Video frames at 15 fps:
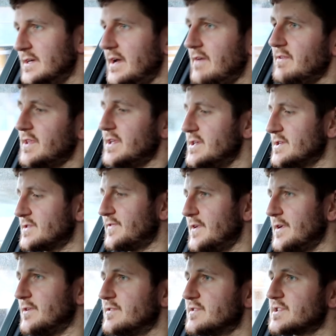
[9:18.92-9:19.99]
Everything just
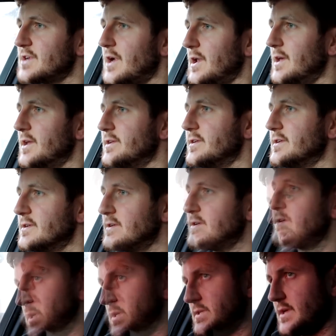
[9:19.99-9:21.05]
feels solid.
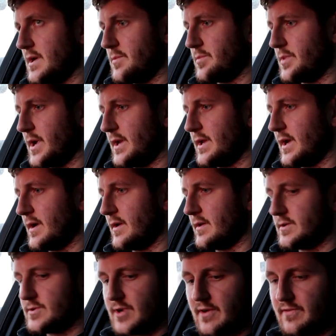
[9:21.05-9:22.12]
Please don't break down
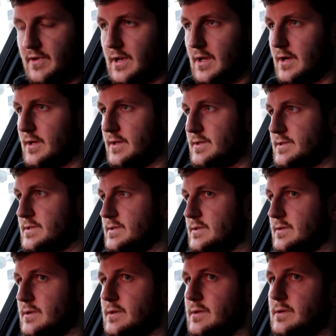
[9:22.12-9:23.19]
at traffic
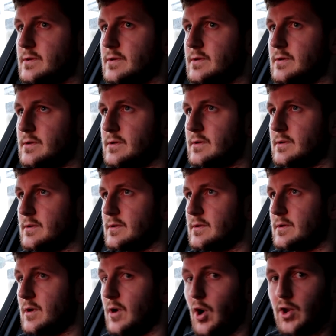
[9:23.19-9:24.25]
lights
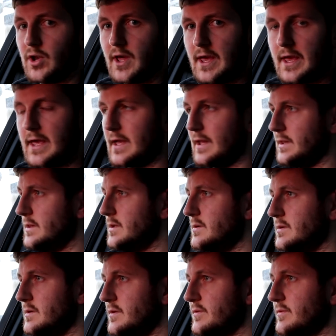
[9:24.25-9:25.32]
on a hill
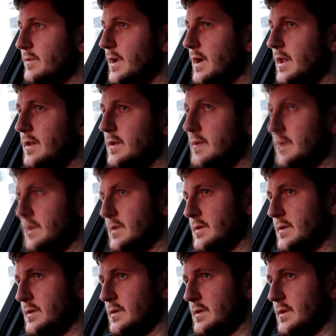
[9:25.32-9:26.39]
as well.
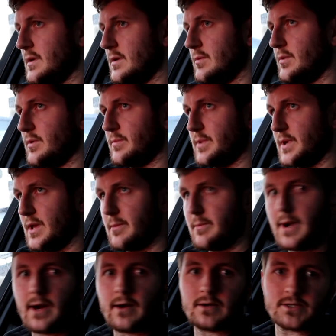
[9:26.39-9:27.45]
That would be
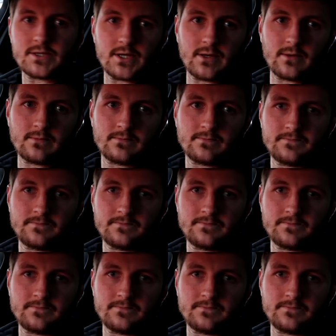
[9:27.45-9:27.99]
embarrassing.